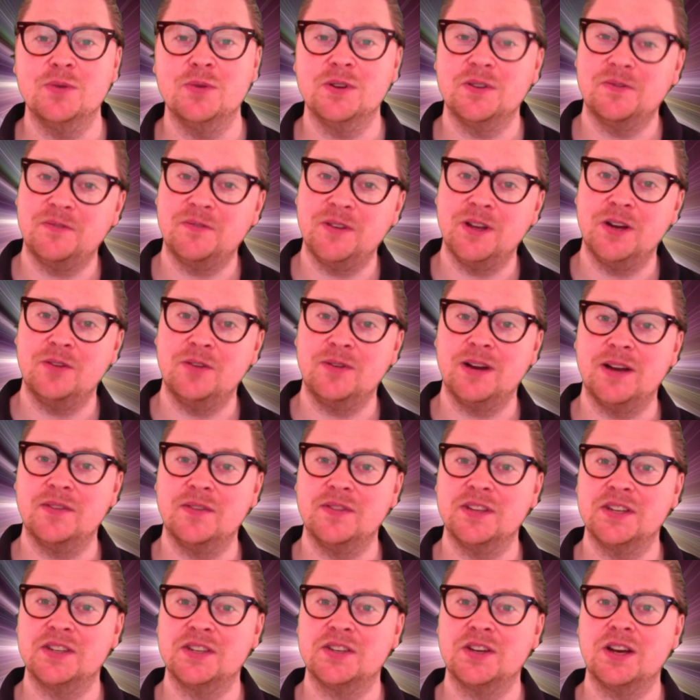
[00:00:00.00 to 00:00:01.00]
into fear around
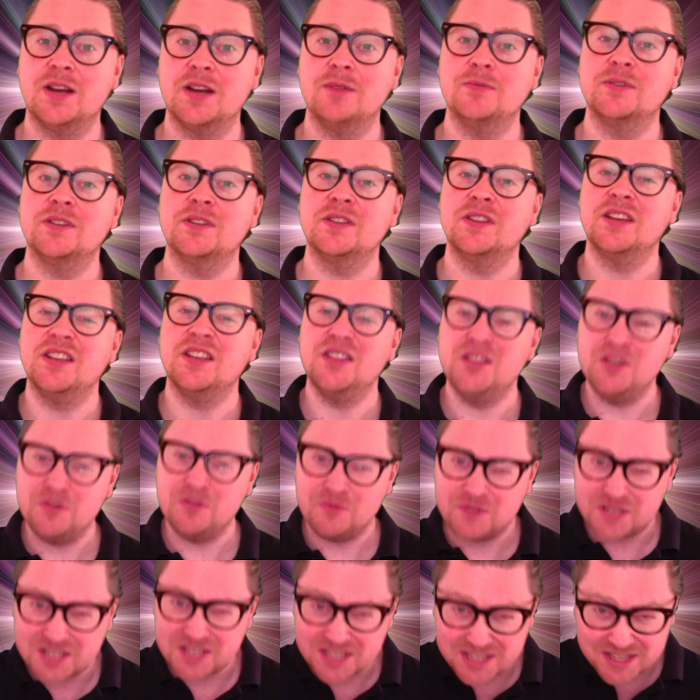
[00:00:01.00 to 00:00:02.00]
this time so that you
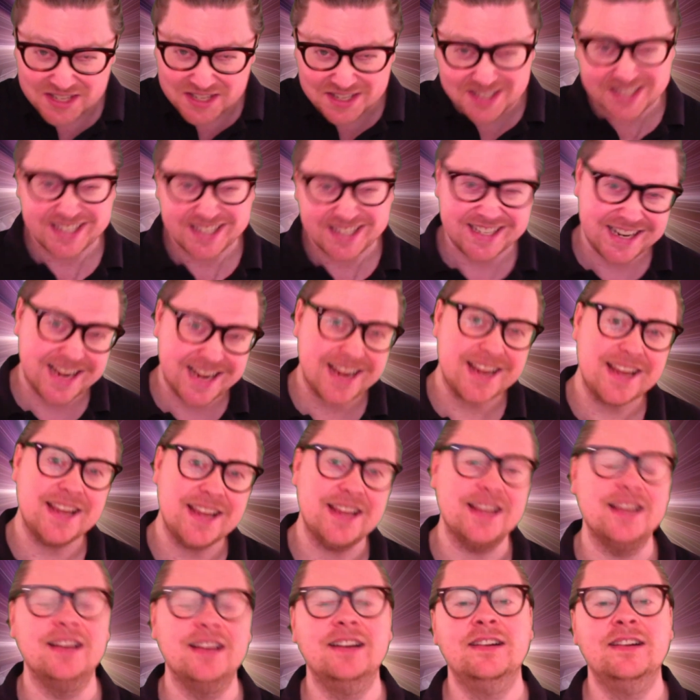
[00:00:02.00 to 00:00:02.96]
stay